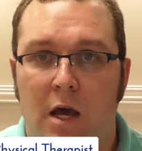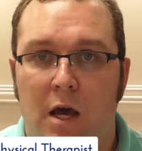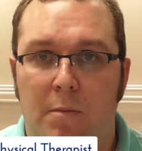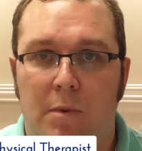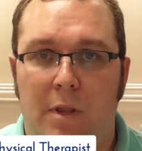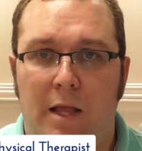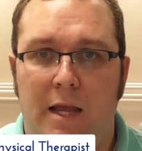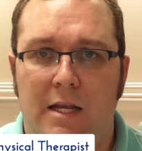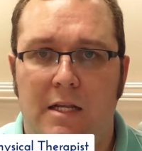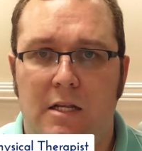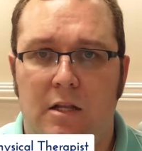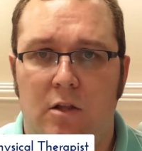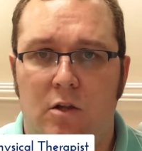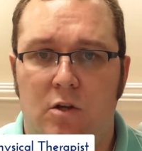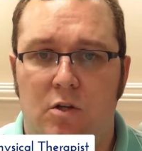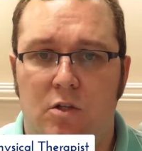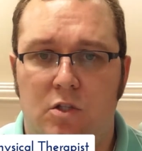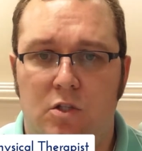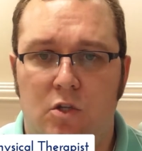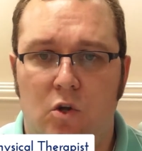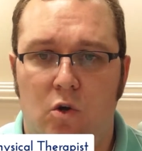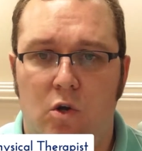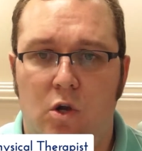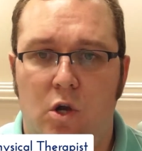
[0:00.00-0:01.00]
I played a
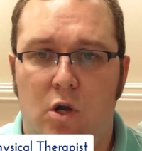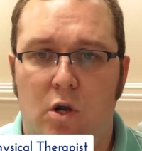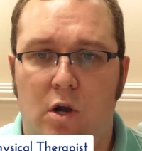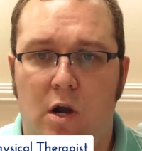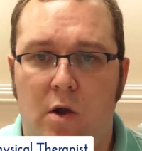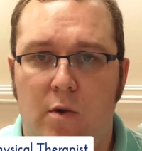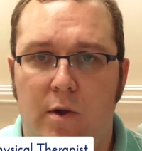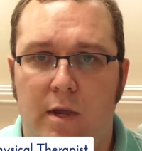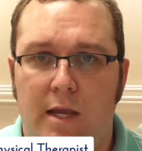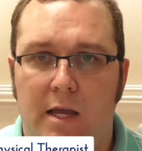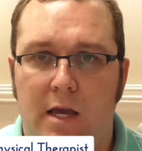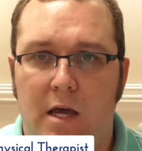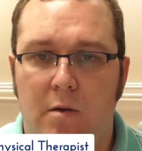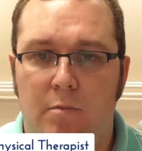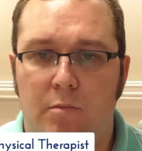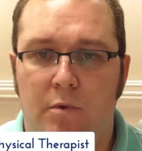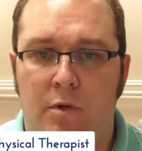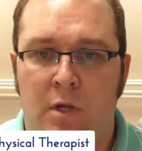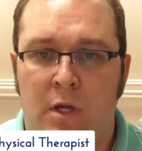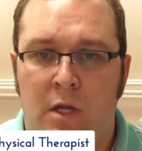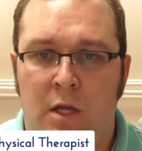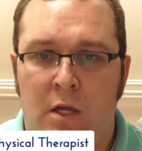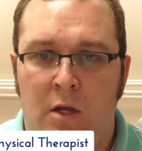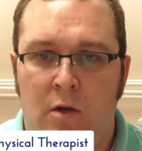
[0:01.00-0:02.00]
lot of soccer growing
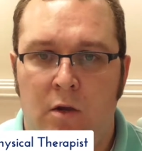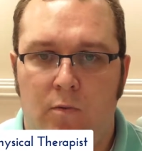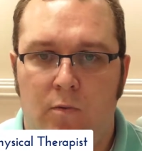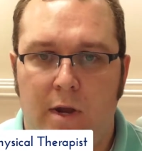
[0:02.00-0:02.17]
up,